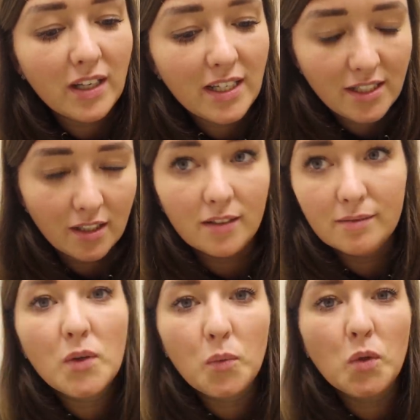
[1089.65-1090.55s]

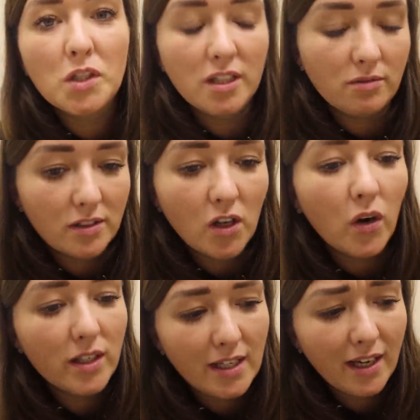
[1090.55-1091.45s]
little wooden
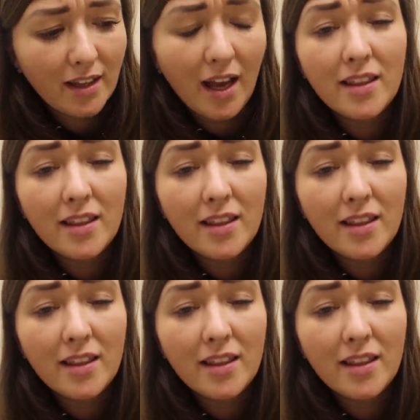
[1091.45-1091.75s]
toys like that.